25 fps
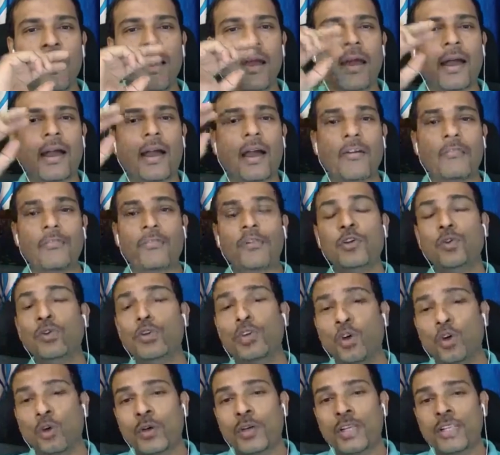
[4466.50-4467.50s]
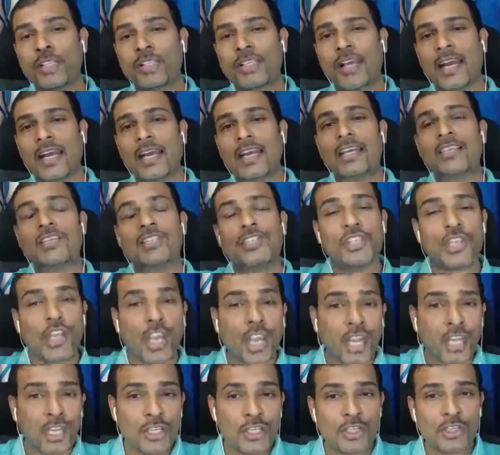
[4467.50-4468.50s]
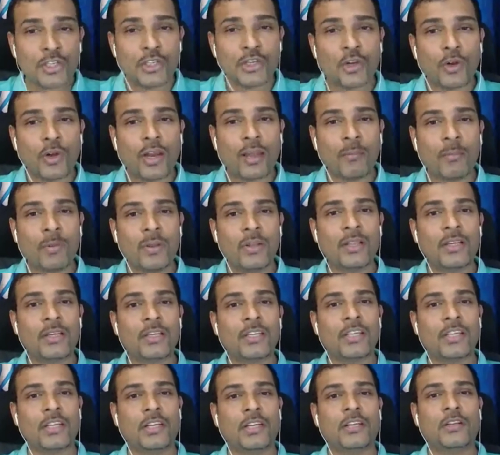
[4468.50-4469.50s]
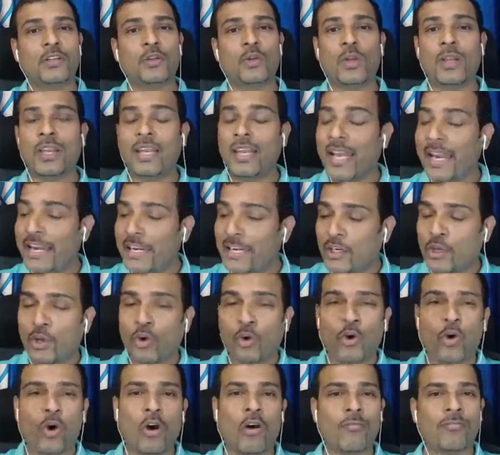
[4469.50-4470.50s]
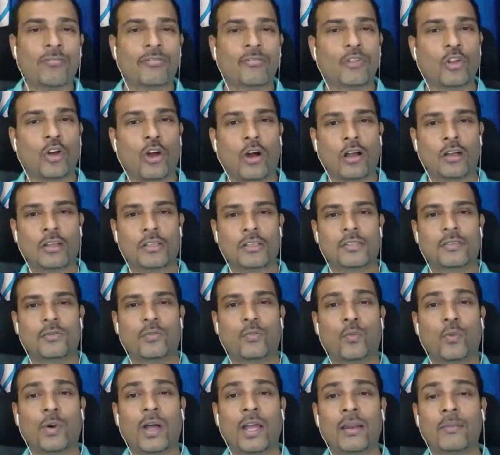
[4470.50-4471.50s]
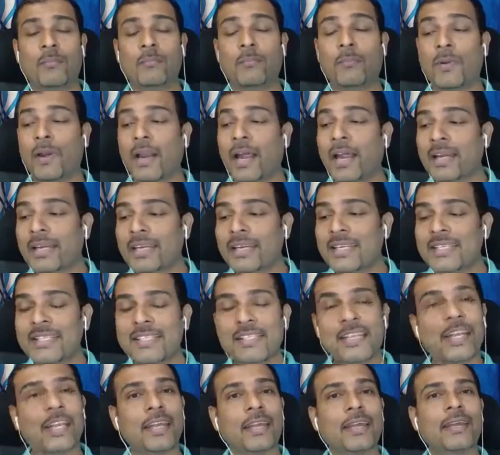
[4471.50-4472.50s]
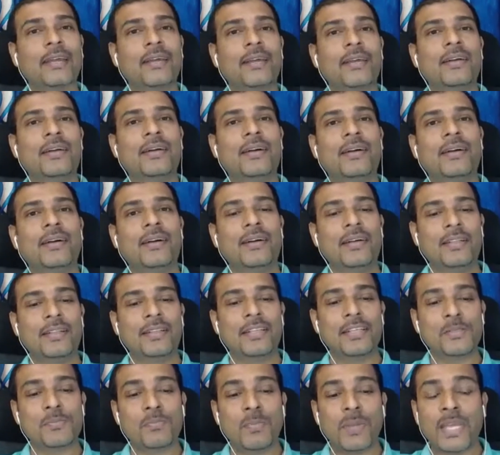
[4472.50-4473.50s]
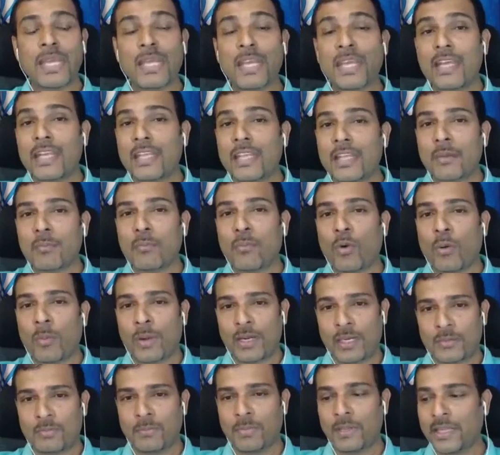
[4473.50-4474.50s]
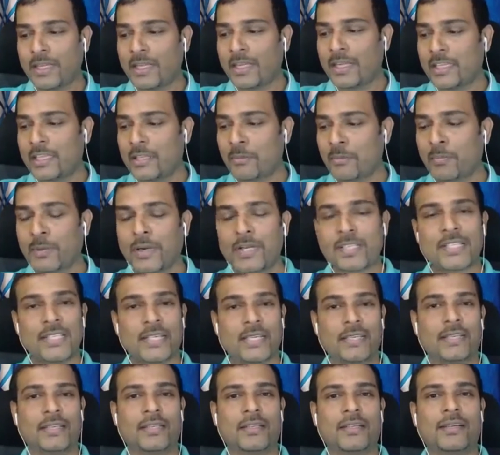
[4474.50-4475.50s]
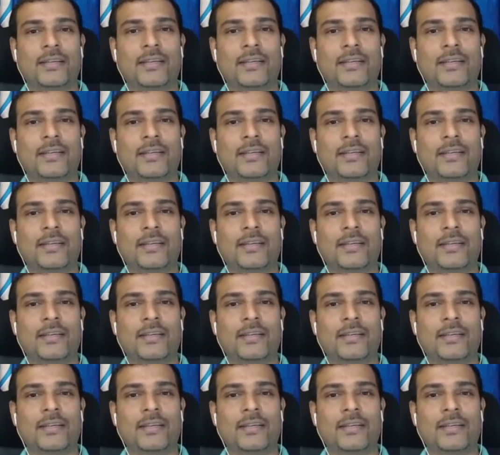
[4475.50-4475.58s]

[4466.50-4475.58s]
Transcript: have you noticed any change in your ability to let go of thought while practicing this being in the moment, being in the present,